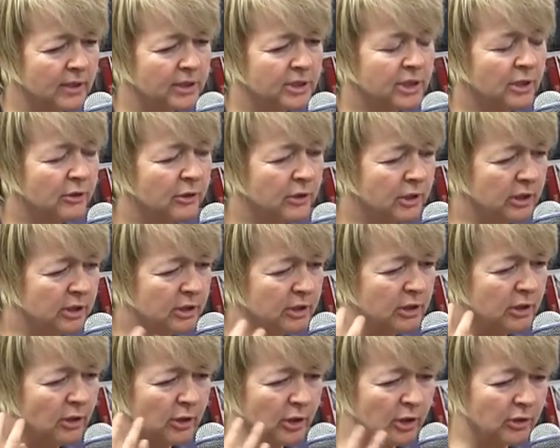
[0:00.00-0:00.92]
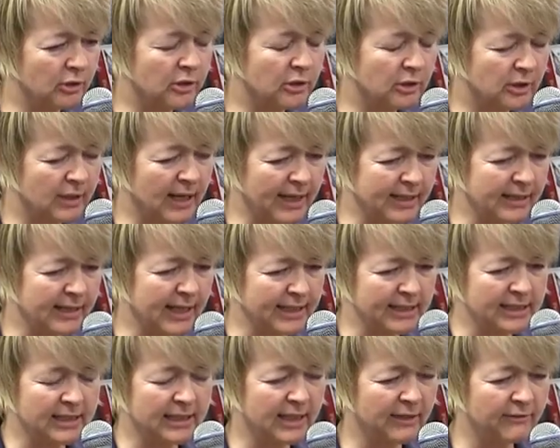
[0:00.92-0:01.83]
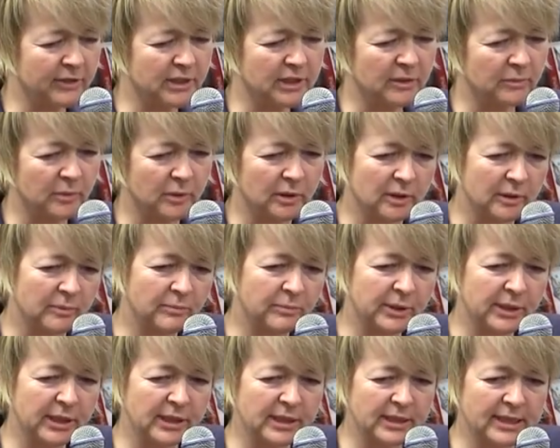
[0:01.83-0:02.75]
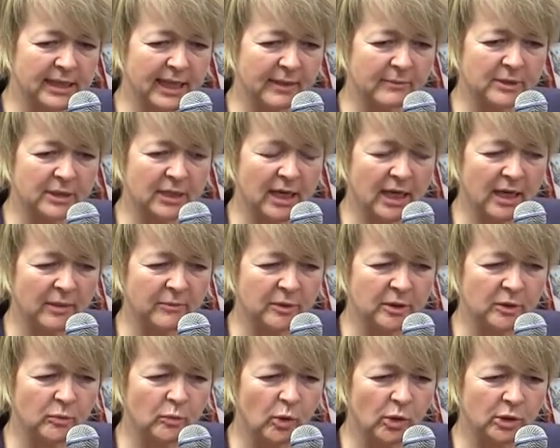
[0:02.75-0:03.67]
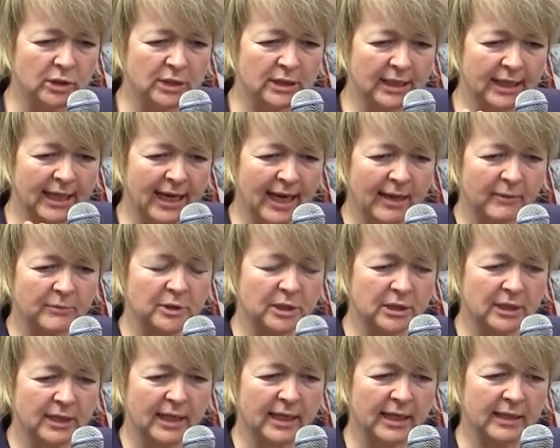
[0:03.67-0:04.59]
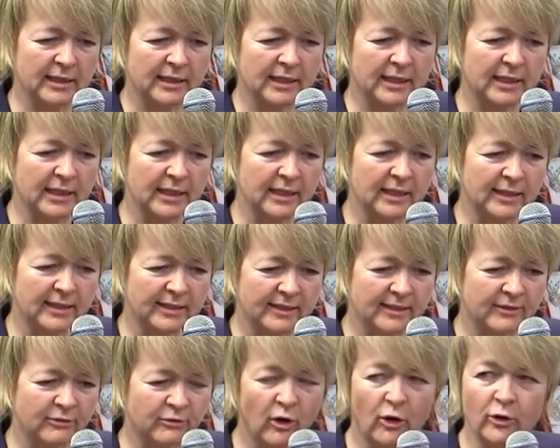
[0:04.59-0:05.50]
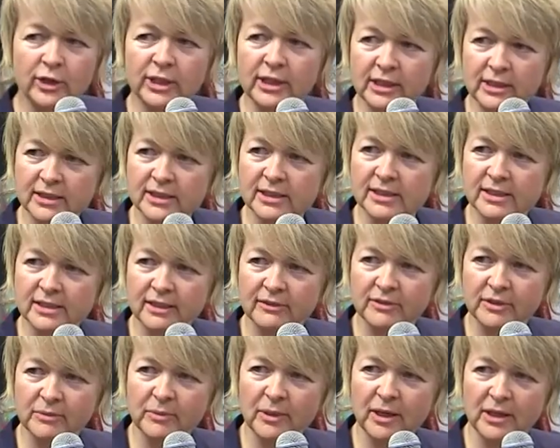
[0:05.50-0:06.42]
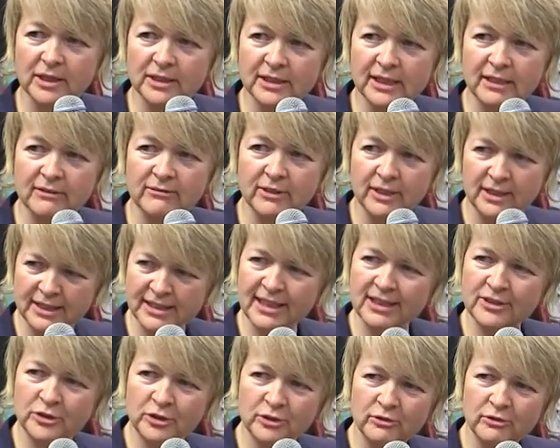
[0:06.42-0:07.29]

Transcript: so you know you, that that's inevitable, but at the same time, you want to capture that the the foreignness of the past. I find is that